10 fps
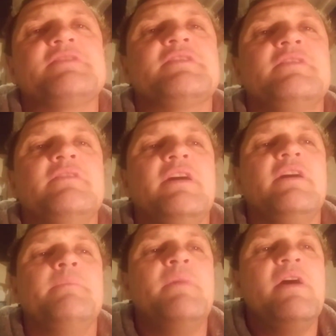can,
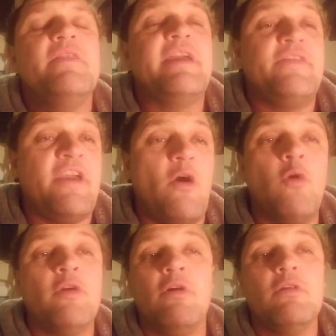they
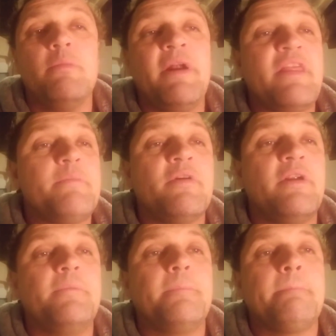own all the money they print.